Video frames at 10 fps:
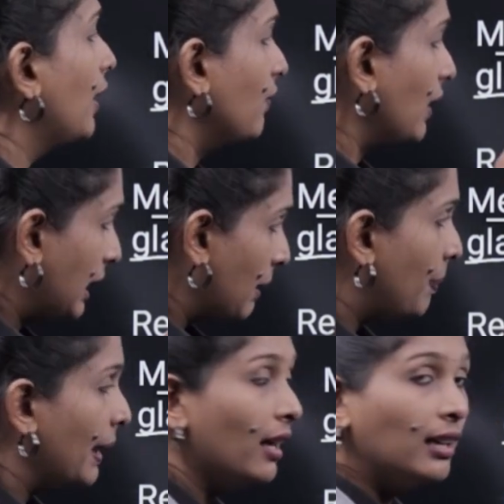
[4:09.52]
we
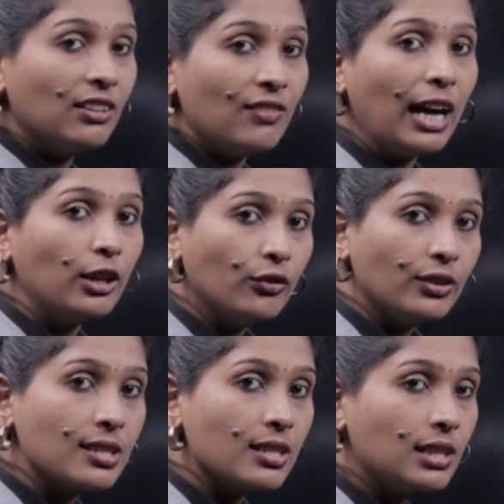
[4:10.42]
compared the value of
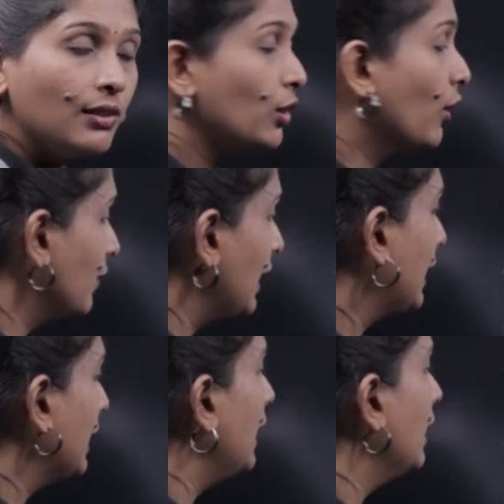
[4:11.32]
resistivity of
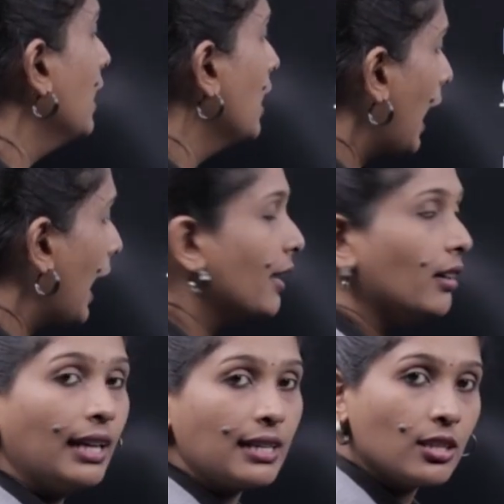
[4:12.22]
nickel,
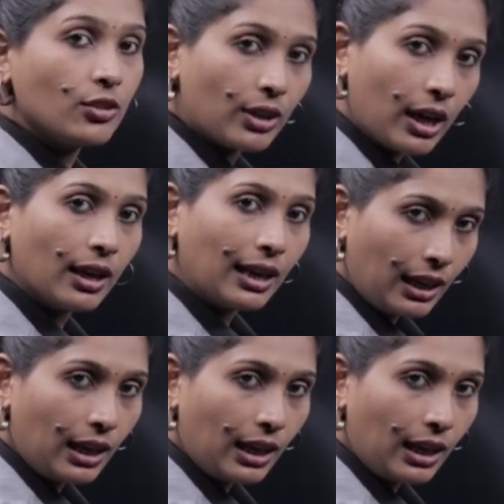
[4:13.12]
iron, etc.